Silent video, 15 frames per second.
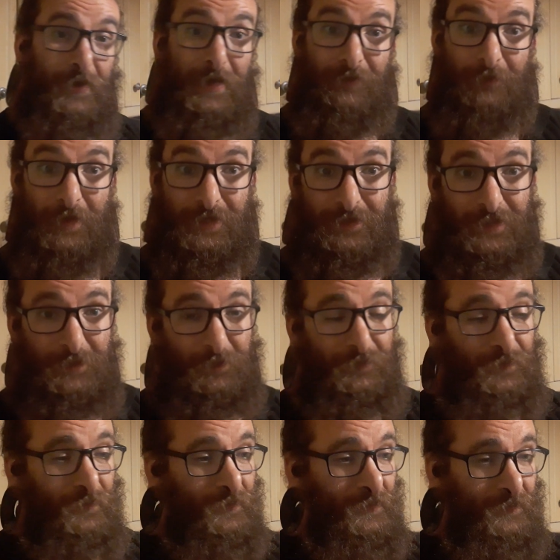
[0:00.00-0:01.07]
I have mentioned this
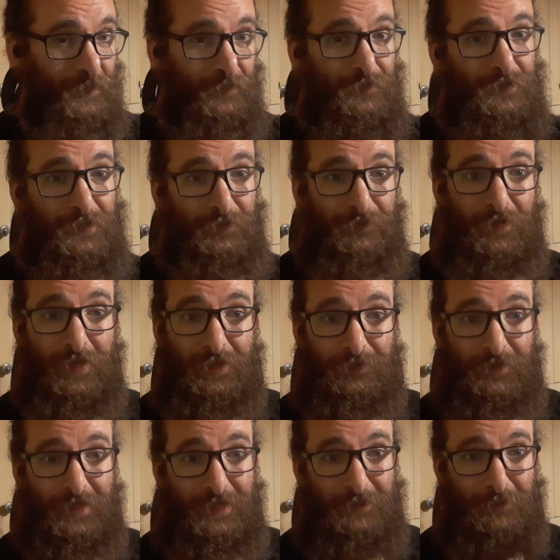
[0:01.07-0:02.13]
before. Obviously the first
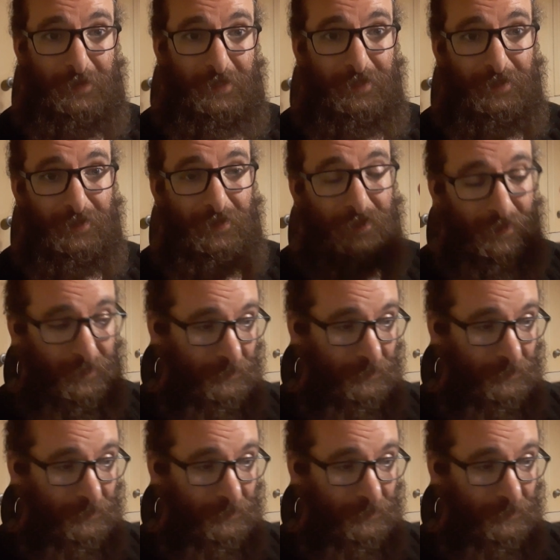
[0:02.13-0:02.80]
phase being